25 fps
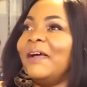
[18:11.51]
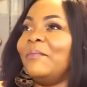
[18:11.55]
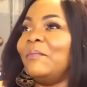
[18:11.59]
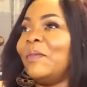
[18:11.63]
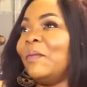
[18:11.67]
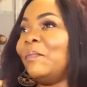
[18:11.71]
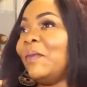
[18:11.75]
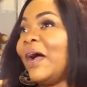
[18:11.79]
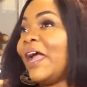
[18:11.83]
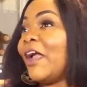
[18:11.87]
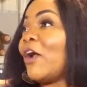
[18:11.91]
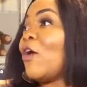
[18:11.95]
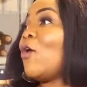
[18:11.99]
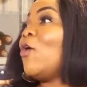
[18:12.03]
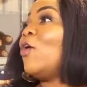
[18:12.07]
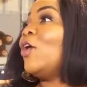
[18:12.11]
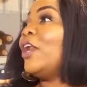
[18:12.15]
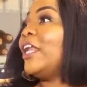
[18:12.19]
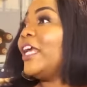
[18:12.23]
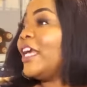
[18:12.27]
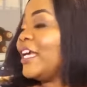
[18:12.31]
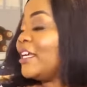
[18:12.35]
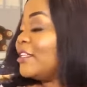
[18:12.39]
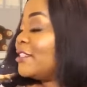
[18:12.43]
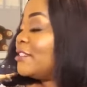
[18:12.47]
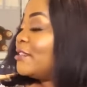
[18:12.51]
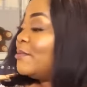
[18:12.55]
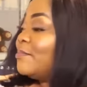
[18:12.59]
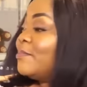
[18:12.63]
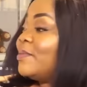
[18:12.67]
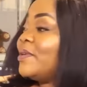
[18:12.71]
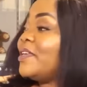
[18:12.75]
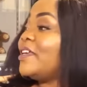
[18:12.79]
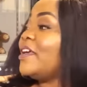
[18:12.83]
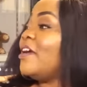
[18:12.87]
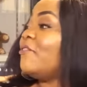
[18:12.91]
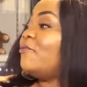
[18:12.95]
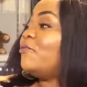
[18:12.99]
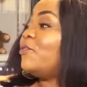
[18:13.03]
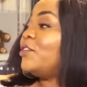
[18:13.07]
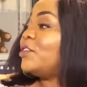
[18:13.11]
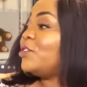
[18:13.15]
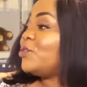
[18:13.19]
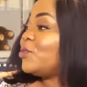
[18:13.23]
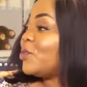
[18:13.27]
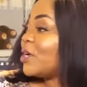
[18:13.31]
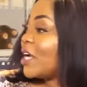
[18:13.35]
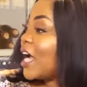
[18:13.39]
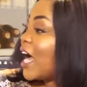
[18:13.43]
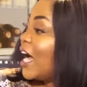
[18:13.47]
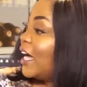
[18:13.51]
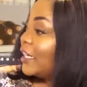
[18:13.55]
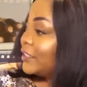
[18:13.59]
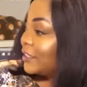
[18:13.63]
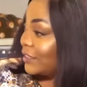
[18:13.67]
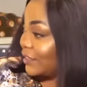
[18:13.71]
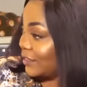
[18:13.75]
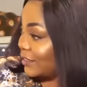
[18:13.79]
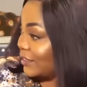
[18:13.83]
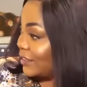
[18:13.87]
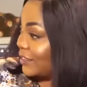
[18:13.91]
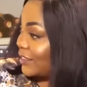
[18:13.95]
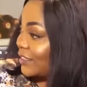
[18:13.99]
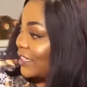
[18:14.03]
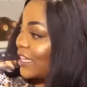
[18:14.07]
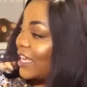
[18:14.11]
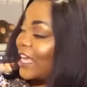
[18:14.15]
my calling is to be a featuring artist,